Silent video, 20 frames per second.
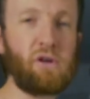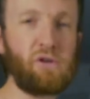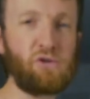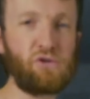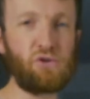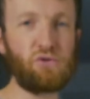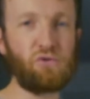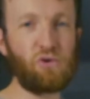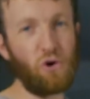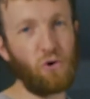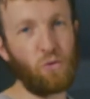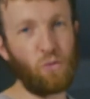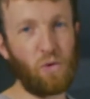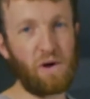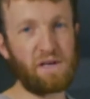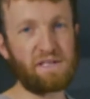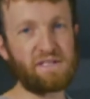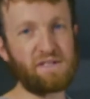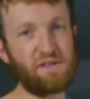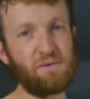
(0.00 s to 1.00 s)
do not
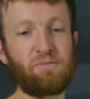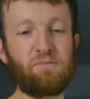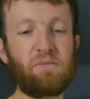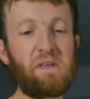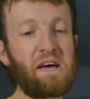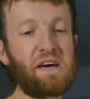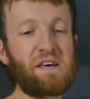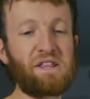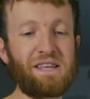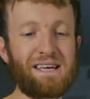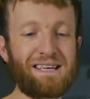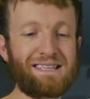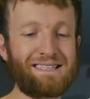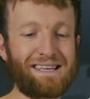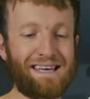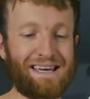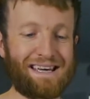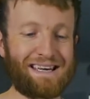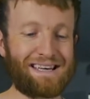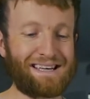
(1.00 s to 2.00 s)
waste them.
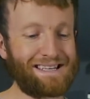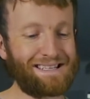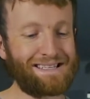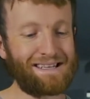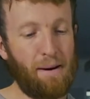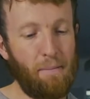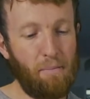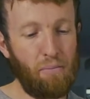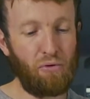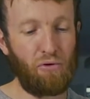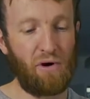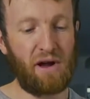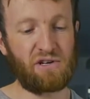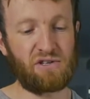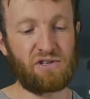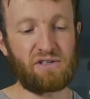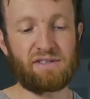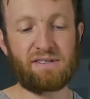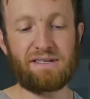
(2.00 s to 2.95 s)
This is precious.